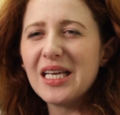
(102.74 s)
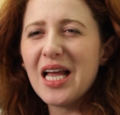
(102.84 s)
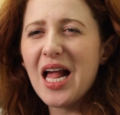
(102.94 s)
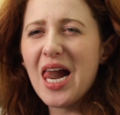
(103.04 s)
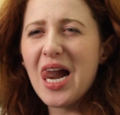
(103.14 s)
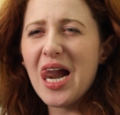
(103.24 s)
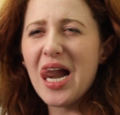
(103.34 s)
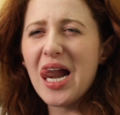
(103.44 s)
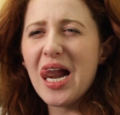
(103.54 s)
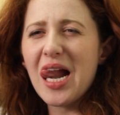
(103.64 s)
you're
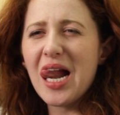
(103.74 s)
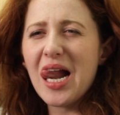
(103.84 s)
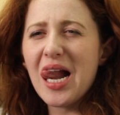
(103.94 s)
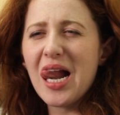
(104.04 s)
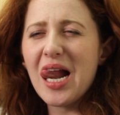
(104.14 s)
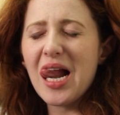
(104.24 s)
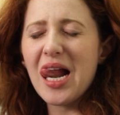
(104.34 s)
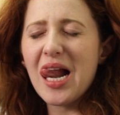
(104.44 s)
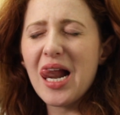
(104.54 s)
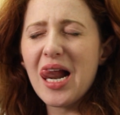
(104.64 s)
describing is checks and
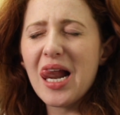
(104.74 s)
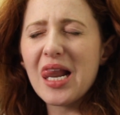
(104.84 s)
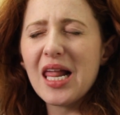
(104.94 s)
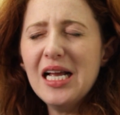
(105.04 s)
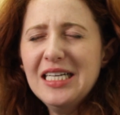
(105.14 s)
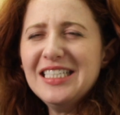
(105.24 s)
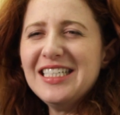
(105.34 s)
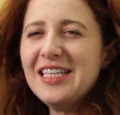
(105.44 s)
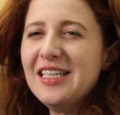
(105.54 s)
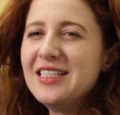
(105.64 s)
balances.
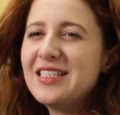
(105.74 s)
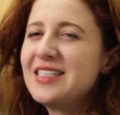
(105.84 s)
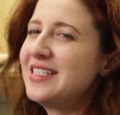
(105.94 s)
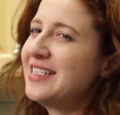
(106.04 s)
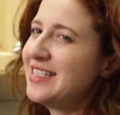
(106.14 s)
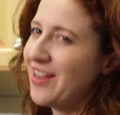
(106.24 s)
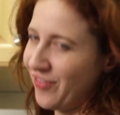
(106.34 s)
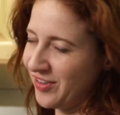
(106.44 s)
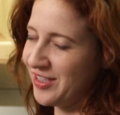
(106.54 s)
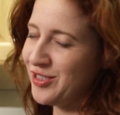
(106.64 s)
Yeah, that's
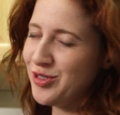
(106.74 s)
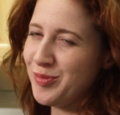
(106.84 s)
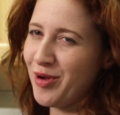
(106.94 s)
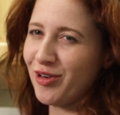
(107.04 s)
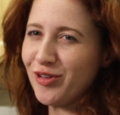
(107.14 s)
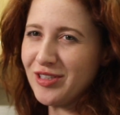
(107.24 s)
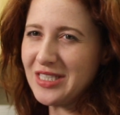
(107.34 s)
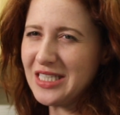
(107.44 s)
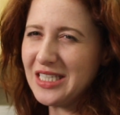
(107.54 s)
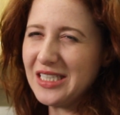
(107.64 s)
definitely
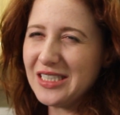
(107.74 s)
democracy.